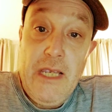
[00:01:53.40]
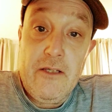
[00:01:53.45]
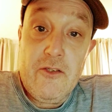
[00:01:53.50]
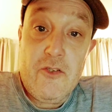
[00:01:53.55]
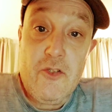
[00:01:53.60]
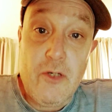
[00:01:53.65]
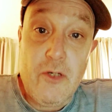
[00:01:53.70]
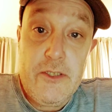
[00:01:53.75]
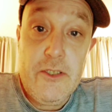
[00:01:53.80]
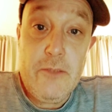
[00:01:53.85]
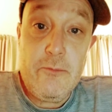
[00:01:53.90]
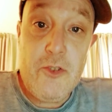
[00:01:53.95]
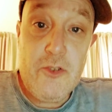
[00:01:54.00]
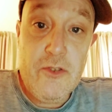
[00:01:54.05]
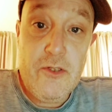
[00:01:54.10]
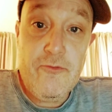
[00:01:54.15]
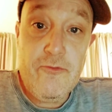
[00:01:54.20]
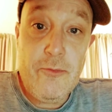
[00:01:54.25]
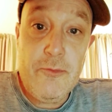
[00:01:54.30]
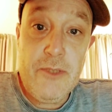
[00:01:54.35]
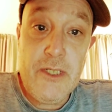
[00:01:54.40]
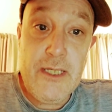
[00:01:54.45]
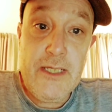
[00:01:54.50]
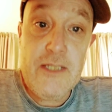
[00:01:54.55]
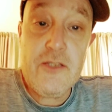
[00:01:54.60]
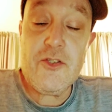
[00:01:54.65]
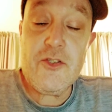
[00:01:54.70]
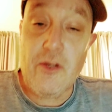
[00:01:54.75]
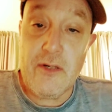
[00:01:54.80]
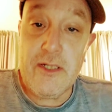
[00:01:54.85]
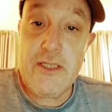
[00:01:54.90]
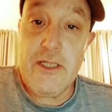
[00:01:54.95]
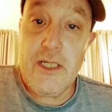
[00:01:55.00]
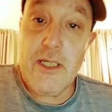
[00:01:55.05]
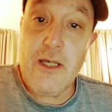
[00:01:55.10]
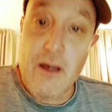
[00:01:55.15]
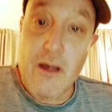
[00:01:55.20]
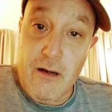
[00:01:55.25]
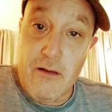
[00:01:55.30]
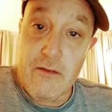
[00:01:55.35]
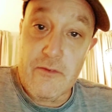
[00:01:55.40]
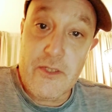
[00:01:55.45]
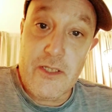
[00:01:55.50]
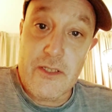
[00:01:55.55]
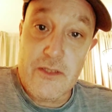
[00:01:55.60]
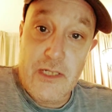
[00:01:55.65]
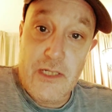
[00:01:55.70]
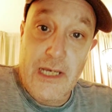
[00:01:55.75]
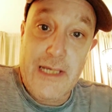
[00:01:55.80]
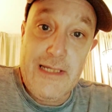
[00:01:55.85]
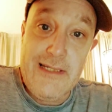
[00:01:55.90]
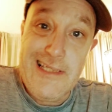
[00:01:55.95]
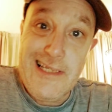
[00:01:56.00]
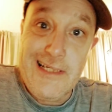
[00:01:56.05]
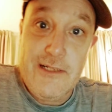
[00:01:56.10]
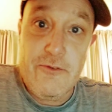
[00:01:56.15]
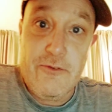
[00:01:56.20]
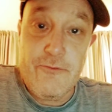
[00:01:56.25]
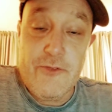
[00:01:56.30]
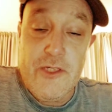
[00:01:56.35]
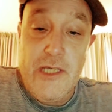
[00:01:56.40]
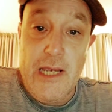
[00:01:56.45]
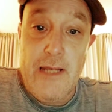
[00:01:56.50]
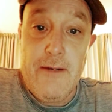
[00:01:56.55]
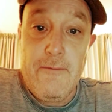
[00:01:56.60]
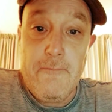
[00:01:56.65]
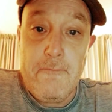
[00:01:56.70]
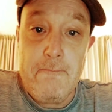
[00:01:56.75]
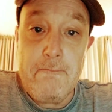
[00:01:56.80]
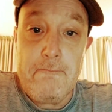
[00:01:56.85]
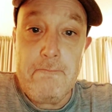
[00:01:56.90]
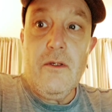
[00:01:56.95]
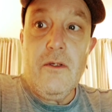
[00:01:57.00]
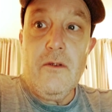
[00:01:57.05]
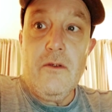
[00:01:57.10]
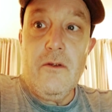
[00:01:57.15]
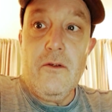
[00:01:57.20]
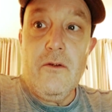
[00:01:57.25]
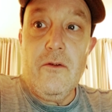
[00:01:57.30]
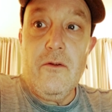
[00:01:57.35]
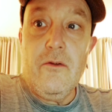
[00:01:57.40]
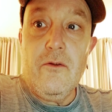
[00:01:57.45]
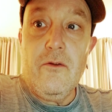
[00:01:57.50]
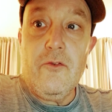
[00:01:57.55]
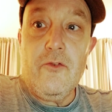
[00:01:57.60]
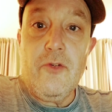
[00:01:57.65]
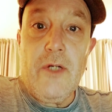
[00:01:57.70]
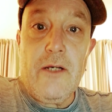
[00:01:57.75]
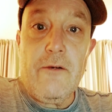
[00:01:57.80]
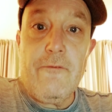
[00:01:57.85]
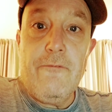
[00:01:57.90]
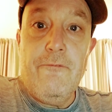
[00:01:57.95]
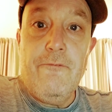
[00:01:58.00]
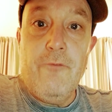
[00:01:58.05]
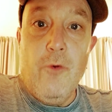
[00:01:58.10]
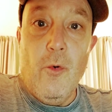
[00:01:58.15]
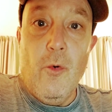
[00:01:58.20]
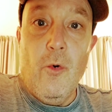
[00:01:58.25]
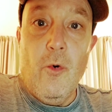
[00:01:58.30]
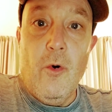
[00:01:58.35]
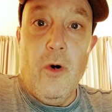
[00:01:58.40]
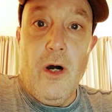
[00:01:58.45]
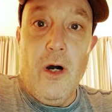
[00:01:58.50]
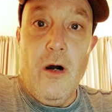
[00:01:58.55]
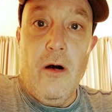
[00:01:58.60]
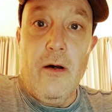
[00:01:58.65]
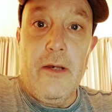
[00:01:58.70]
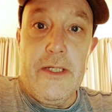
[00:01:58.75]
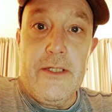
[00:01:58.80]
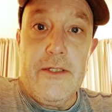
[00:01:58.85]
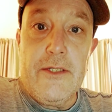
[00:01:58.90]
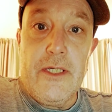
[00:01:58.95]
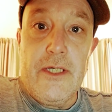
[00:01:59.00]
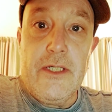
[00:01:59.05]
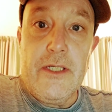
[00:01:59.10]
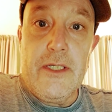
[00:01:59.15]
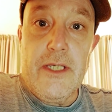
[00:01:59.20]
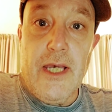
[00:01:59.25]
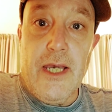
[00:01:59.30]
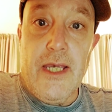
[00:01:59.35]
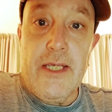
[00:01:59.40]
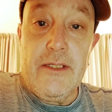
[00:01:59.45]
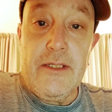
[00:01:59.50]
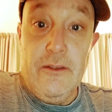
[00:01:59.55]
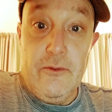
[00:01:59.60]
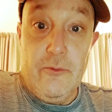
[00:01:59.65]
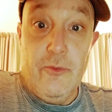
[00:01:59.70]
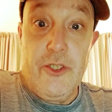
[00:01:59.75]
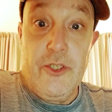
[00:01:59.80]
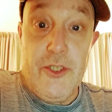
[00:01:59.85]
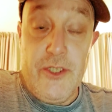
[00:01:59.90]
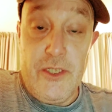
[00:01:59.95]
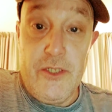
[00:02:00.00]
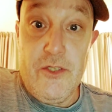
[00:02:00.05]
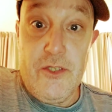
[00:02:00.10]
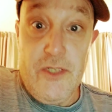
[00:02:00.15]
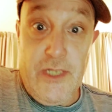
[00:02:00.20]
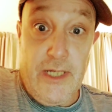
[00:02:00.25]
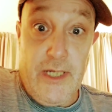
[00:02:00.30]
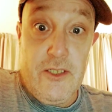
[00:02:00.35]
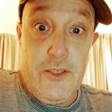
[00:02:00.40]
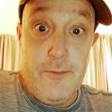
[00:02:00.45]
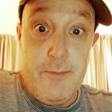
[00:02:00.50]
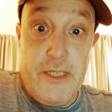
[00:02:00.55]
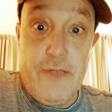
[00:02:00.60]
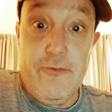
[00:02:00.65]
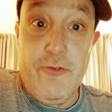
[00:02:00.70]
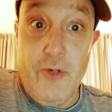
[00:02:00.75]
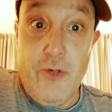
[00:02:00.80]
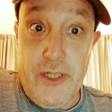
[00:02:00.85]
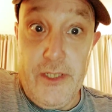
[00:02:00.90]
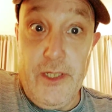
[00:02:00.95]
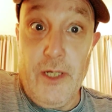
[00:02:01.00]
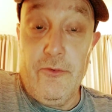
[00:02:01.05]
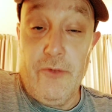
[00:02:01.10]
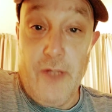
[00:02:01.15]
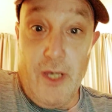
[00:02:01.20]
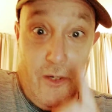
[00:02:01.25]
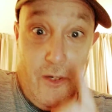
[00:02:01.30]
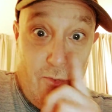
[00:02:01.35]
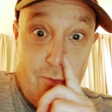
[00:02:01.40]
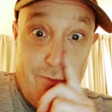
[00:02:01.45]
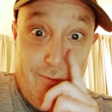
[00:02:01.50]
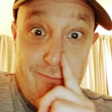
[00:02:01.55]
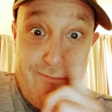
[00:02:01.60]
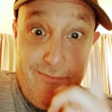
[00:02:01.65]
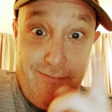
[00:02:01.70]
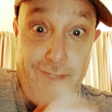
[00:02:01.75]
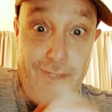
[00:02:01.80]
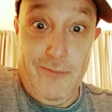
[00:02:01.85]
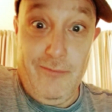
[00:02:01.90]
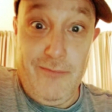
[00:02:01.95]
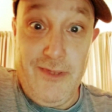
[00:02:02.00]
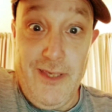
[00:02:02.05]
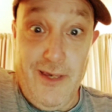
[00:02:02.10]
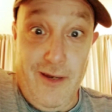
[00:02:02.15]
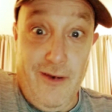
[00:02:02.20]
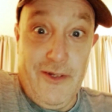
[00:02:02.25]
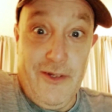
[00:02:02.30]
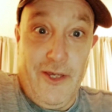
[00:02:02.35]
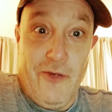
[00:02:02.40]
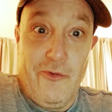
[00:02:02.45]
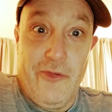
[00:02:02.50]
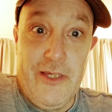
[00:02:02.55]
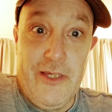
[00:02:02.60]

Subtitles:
Exciting music from an exciting artist. 8 out of 10. Track 4, IDK, which is text speak for I don't know. Yeah, I know